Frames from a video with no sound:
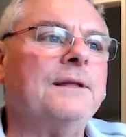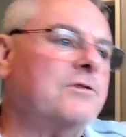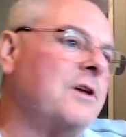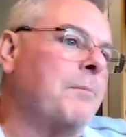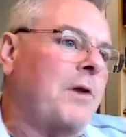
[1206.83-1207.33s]

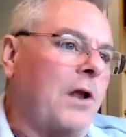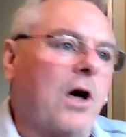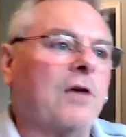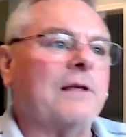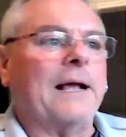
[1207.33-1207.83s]
there's some
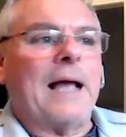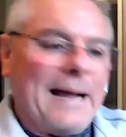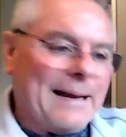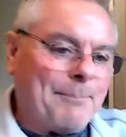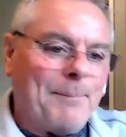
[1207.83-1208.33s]
clause like
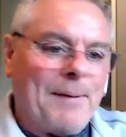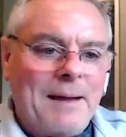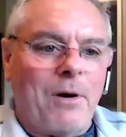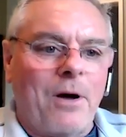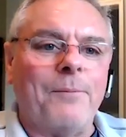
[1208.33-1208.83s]
I got to pay
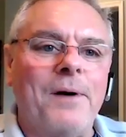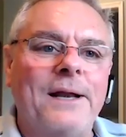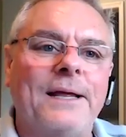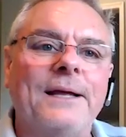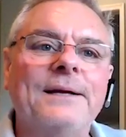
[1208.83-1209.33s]
him all the
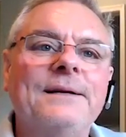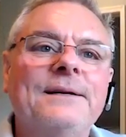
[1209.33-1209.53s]
money.